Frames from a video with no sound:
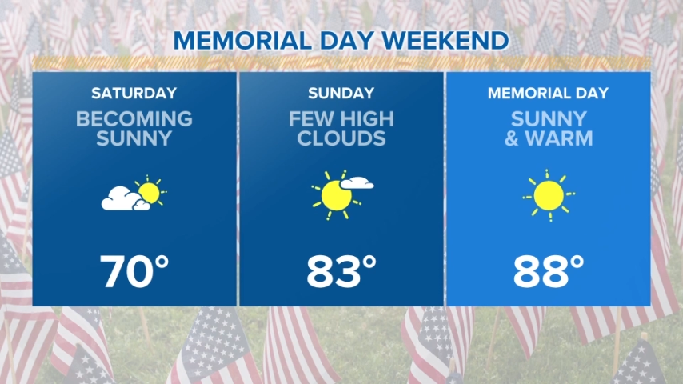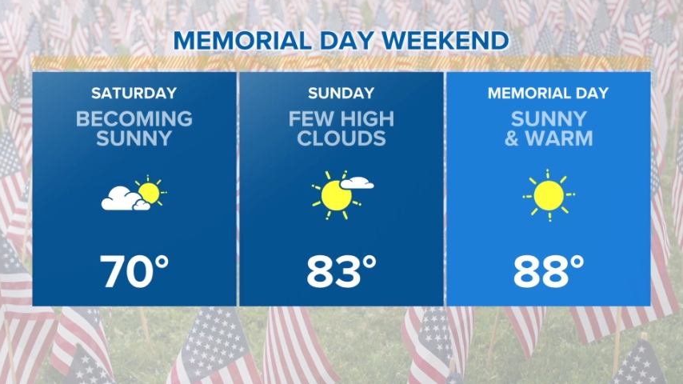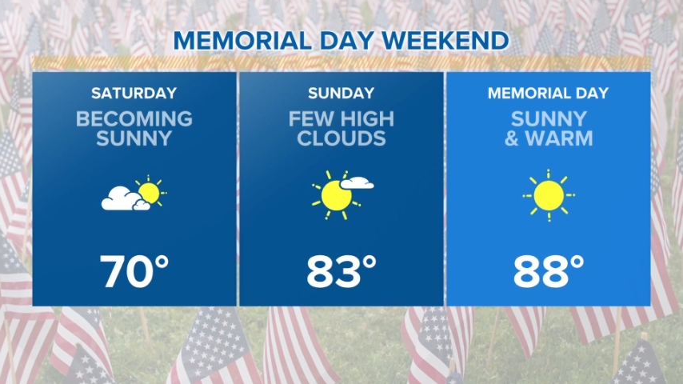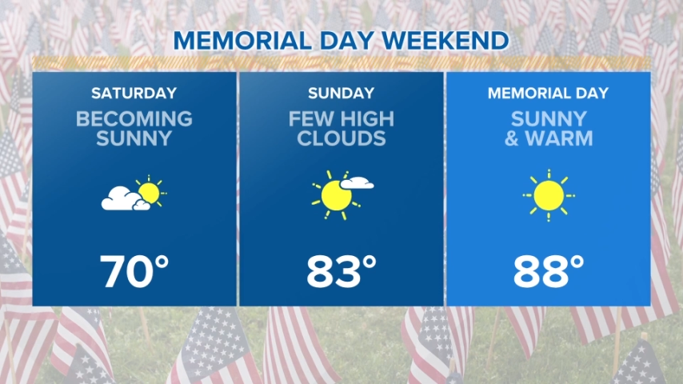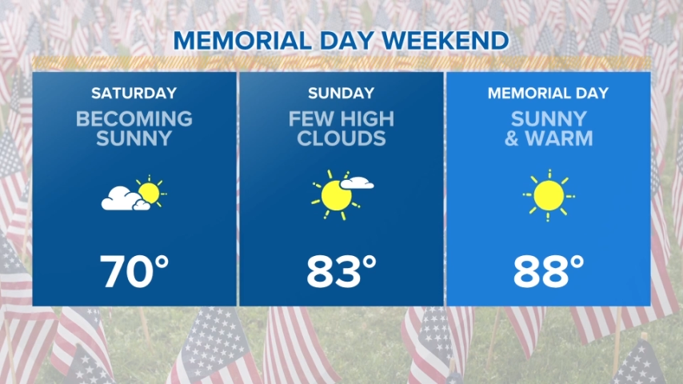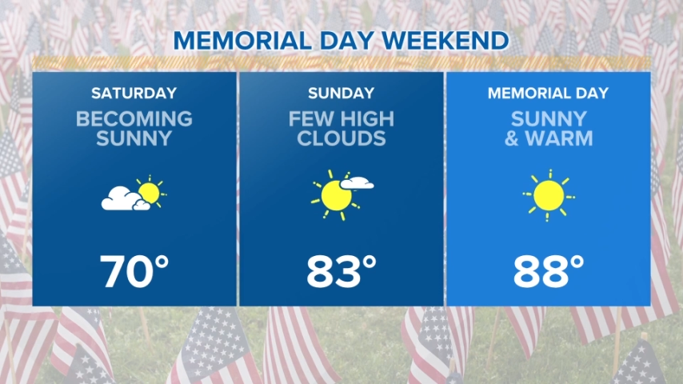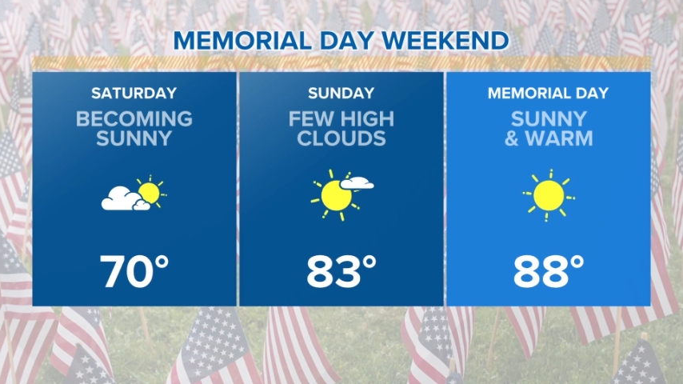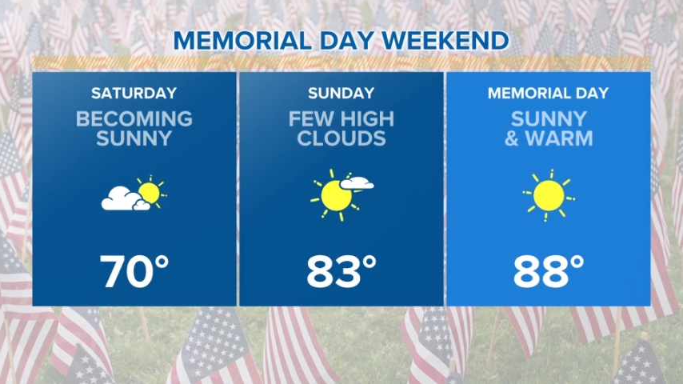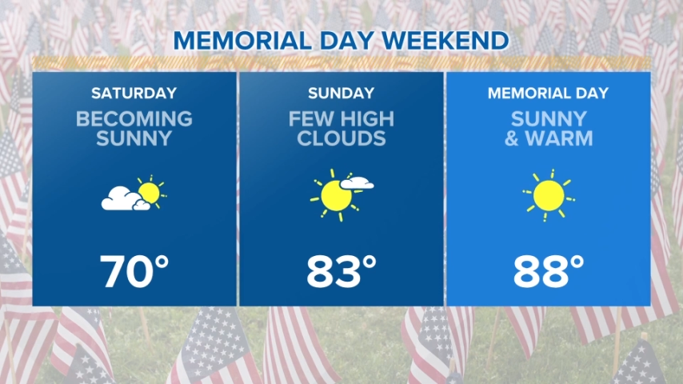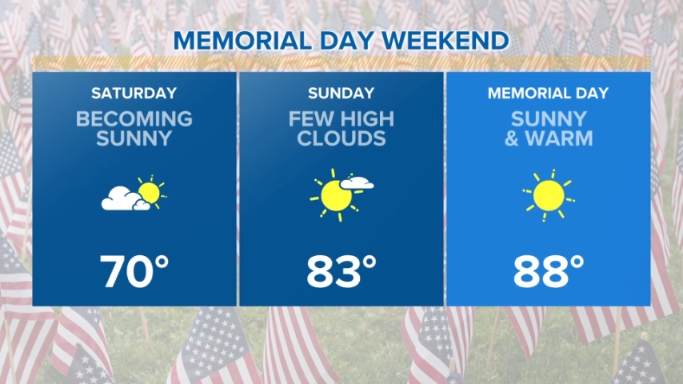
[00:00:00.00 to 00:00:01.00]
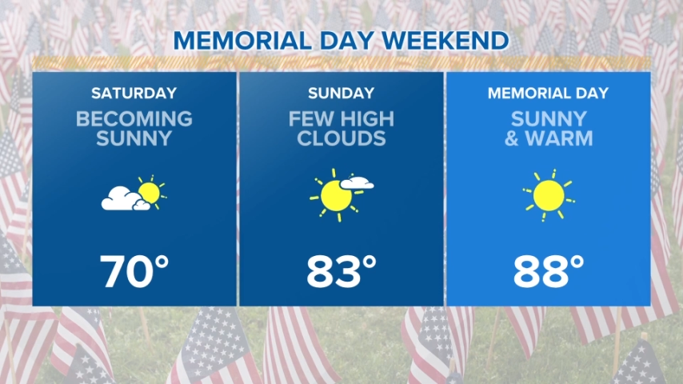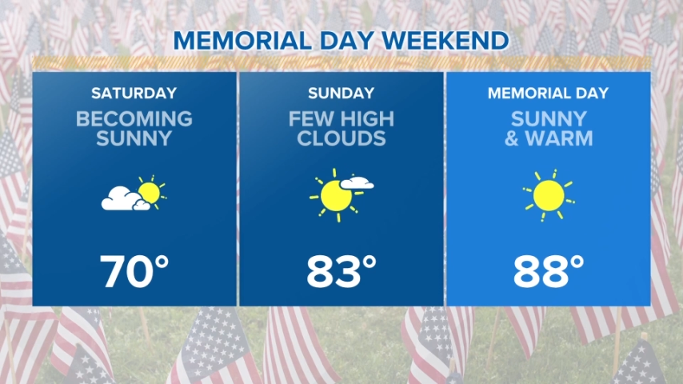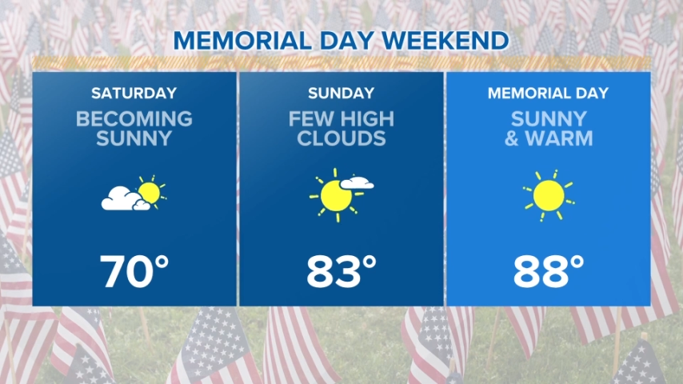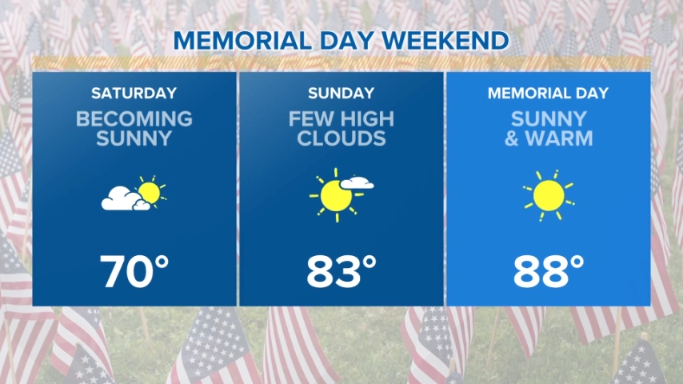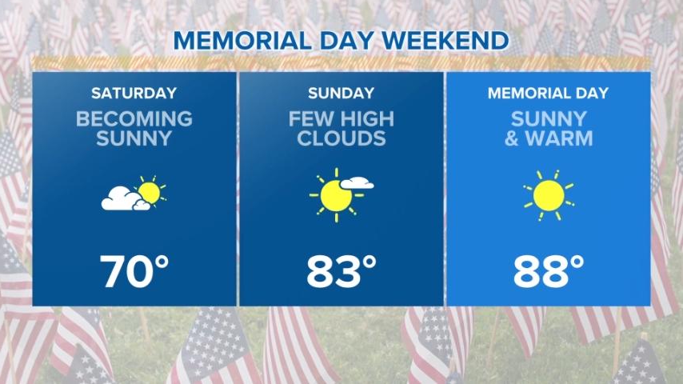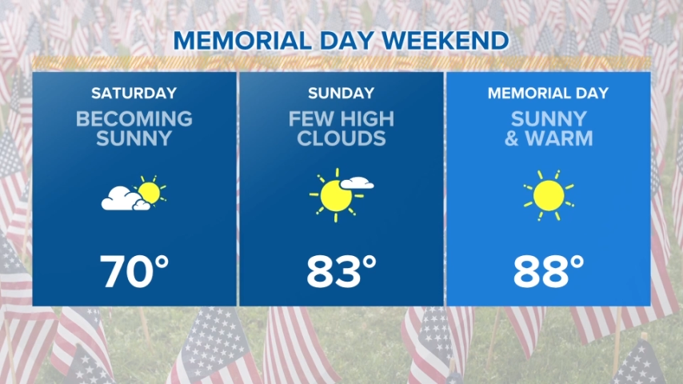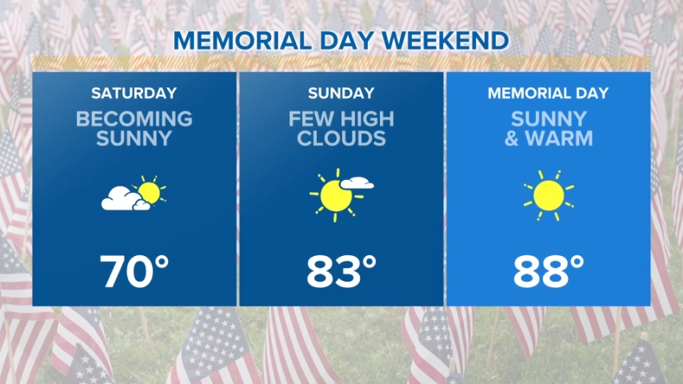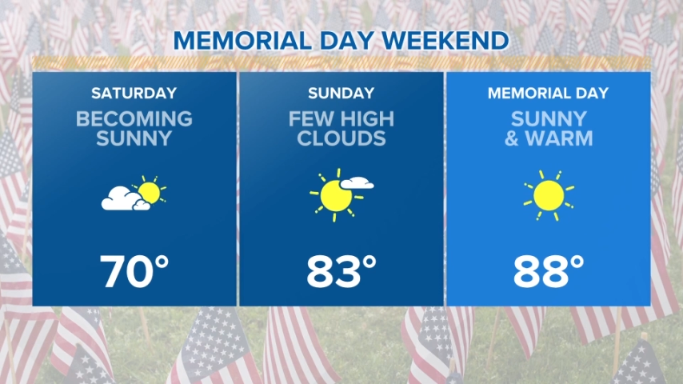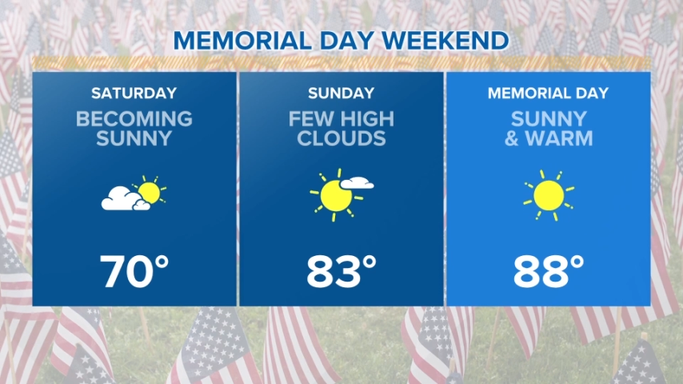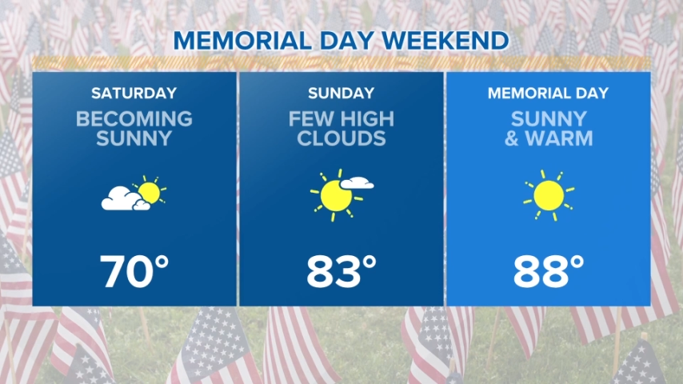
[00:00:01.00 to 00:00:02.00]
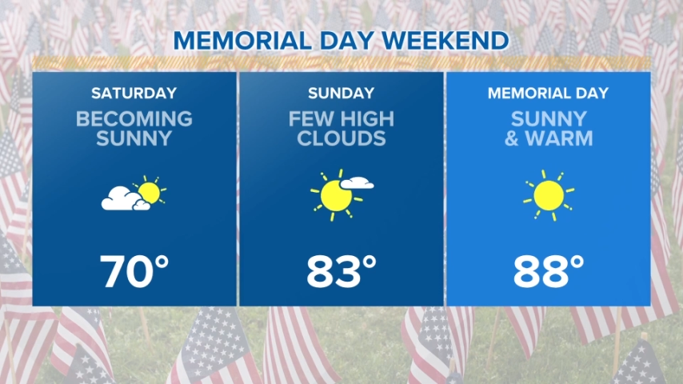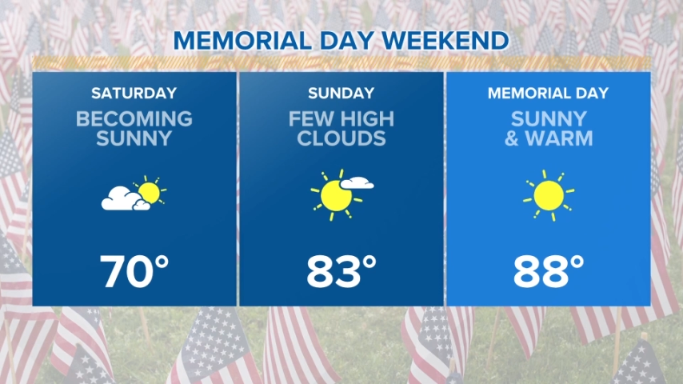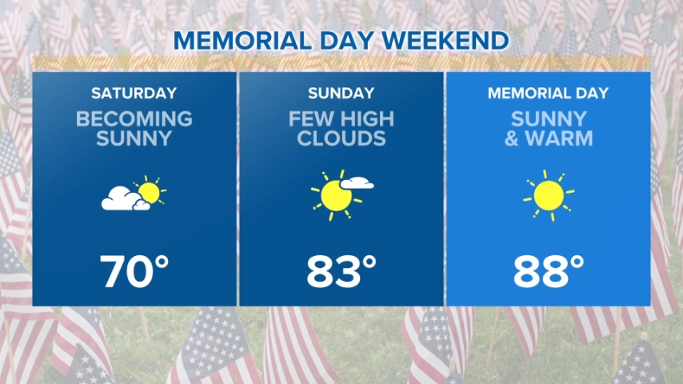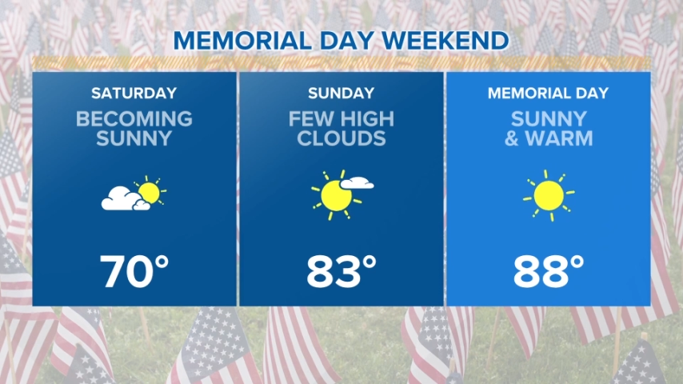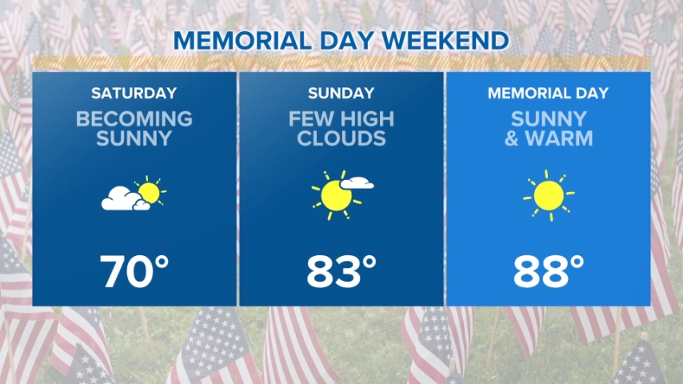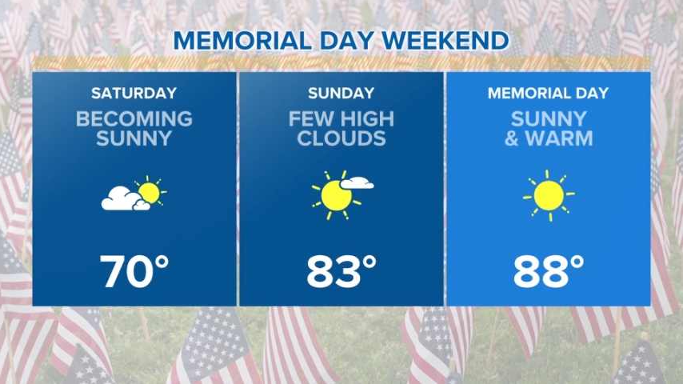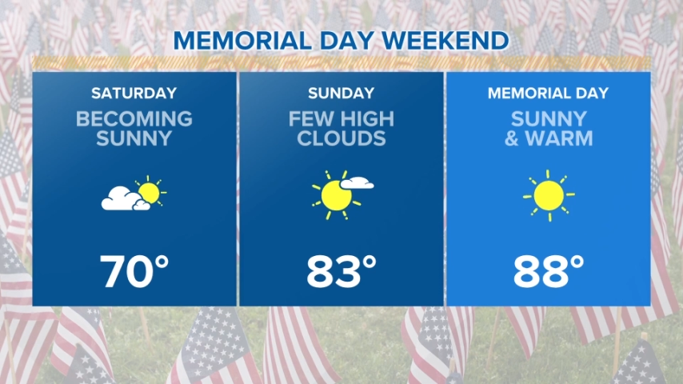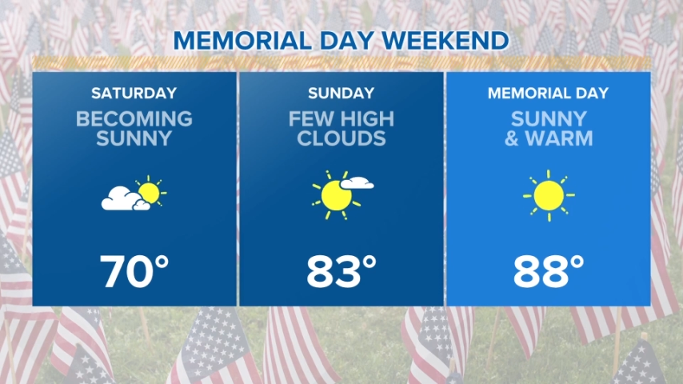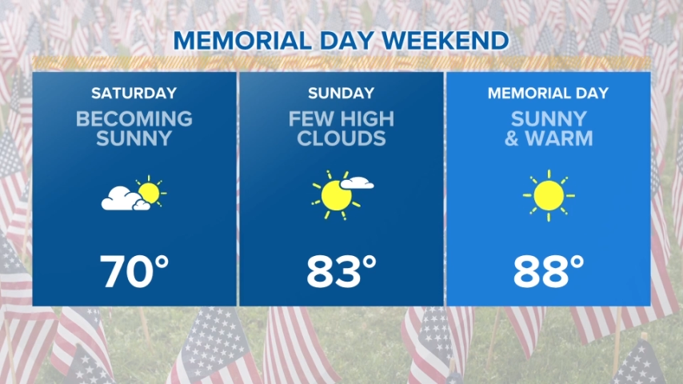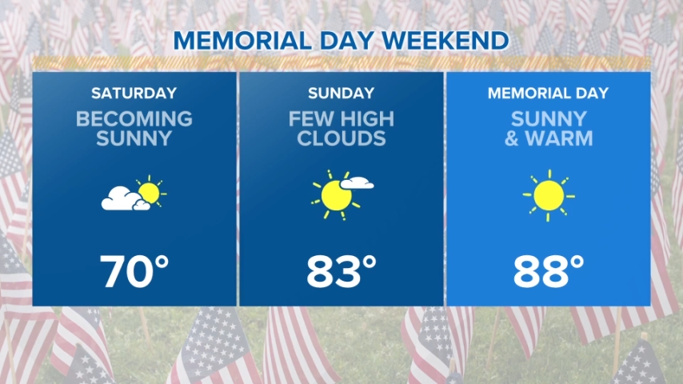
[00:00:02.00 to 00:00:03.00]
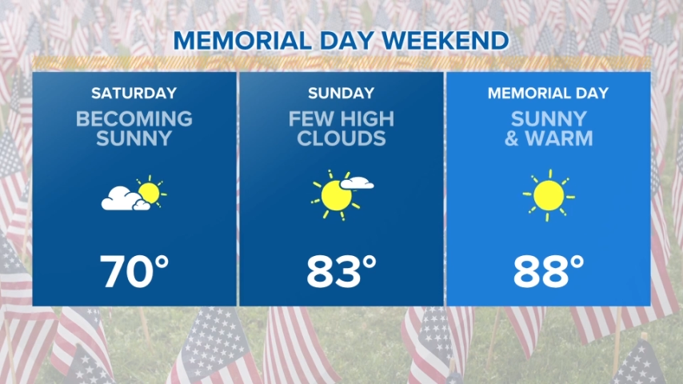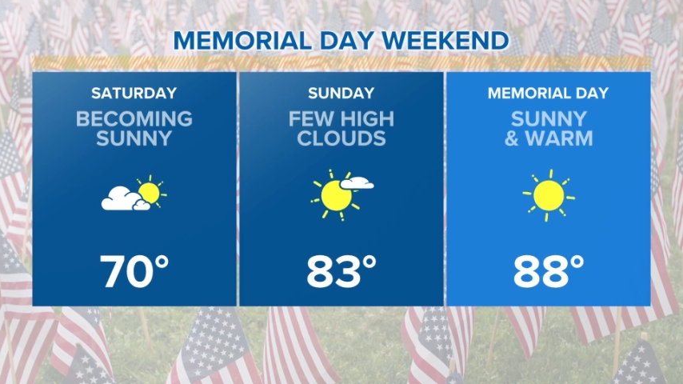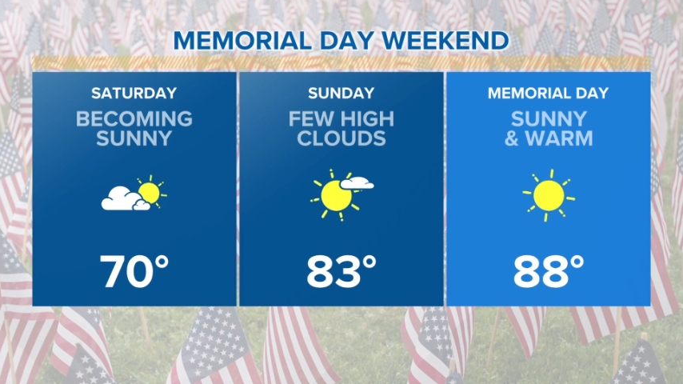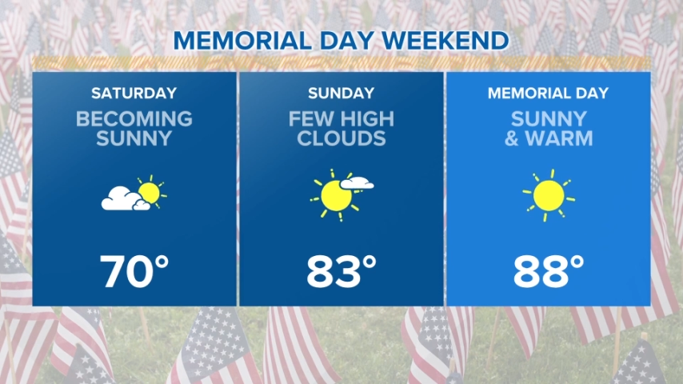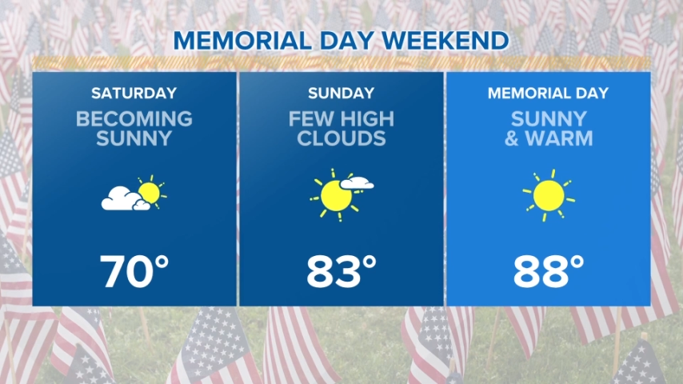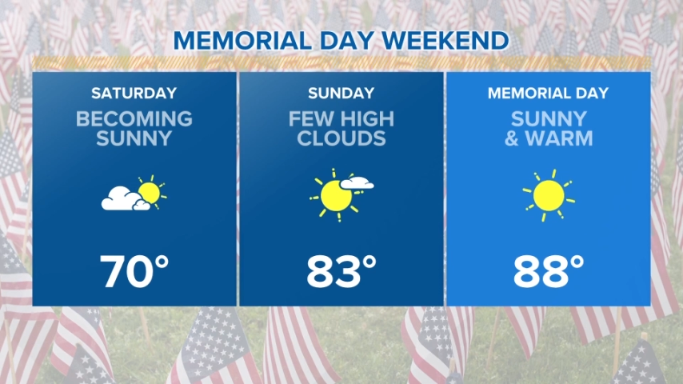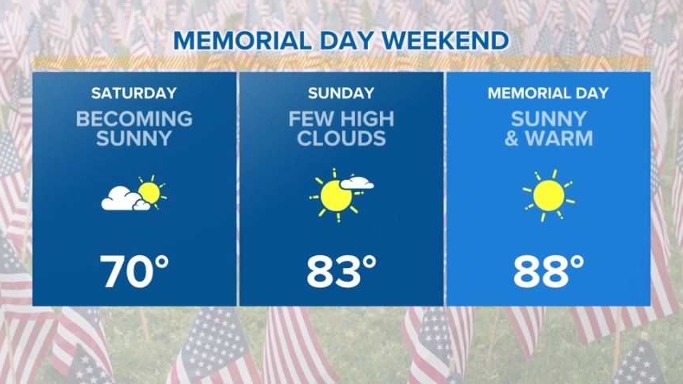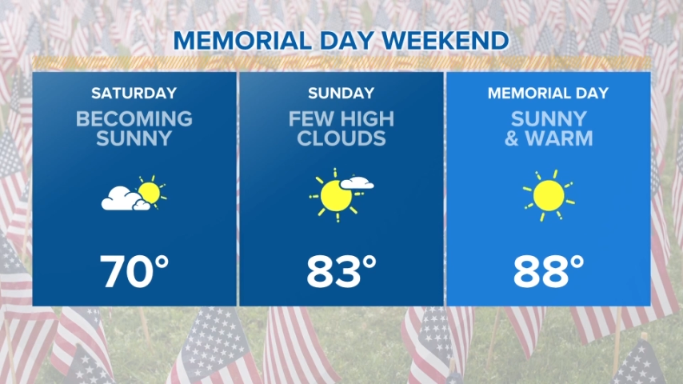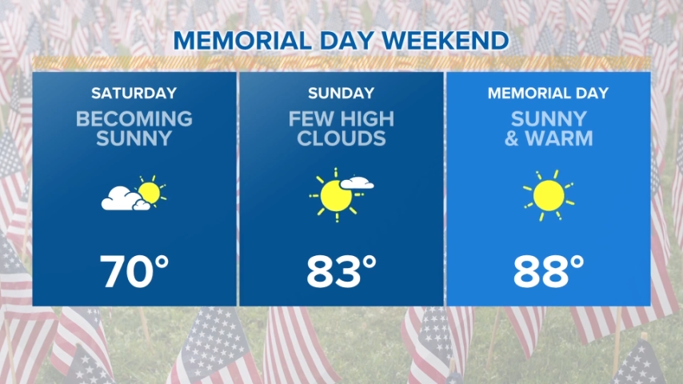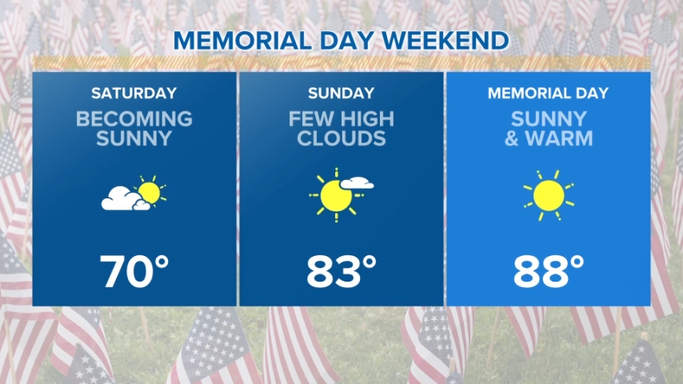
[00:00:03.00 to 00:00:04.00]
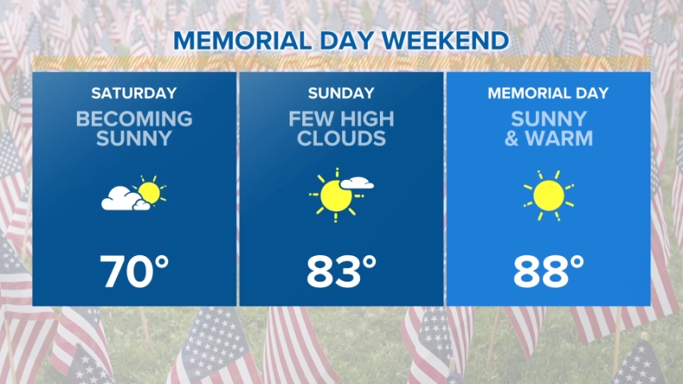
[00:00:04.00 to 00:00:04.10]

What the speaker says: (no speaker visible)